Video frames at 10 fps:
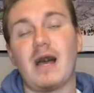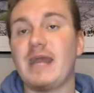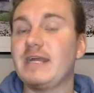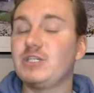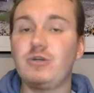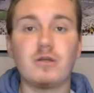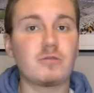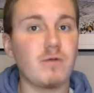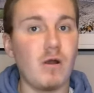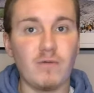I guess you
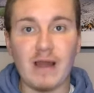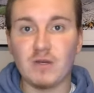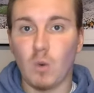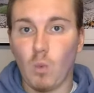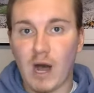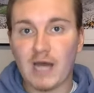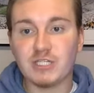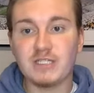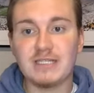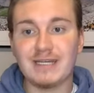could throw around a
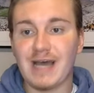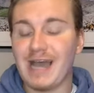Washington.